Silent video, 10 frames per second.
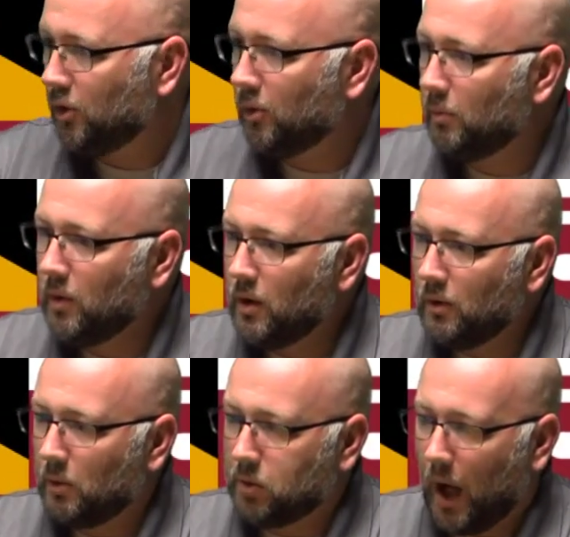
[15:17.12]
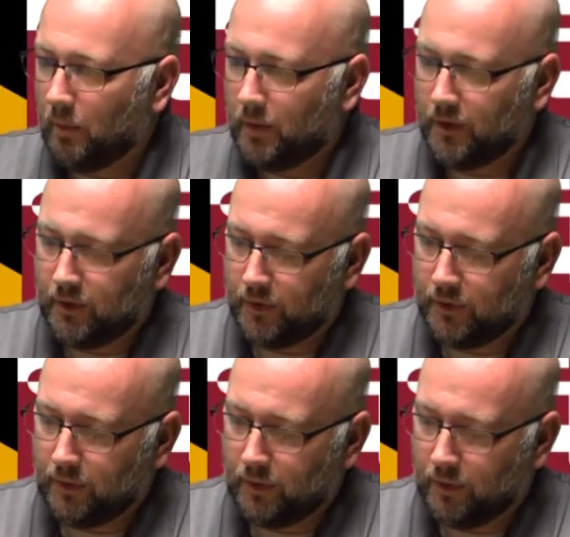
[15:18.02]
The problem
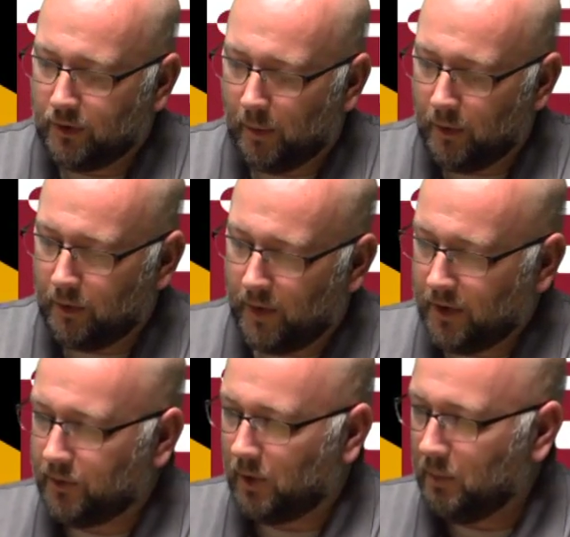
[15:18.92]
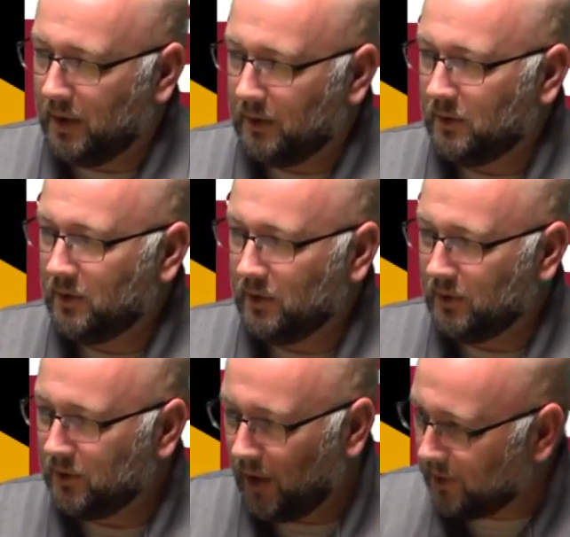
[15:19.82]
is some of those visas are being
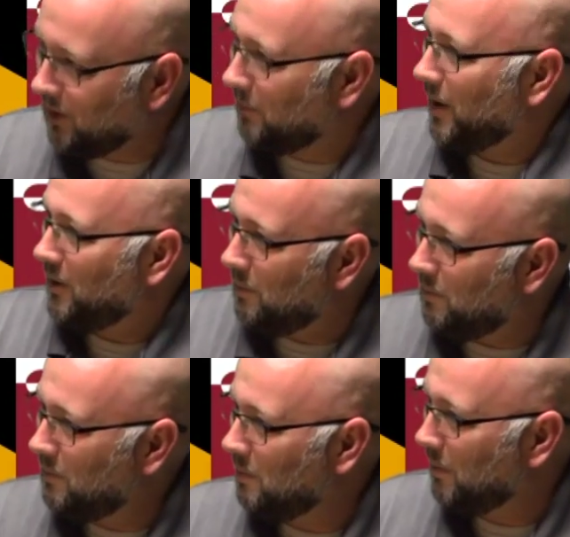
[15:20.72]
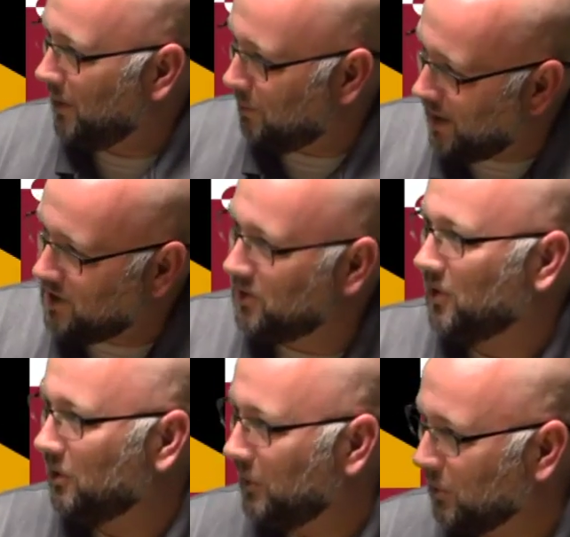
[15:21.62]
sucked up by the
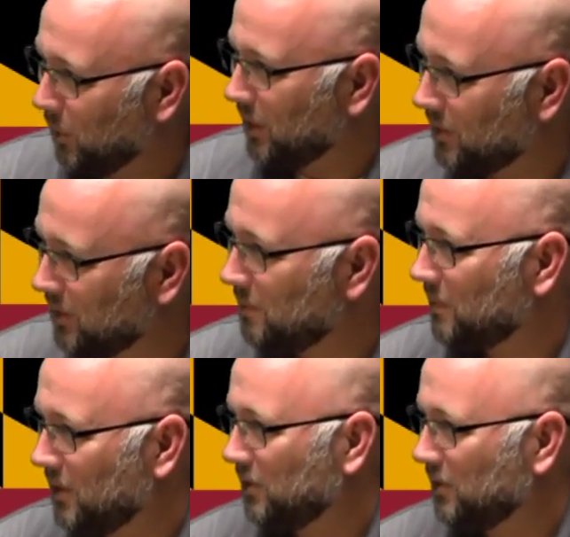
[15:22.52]
beaches and the resorts.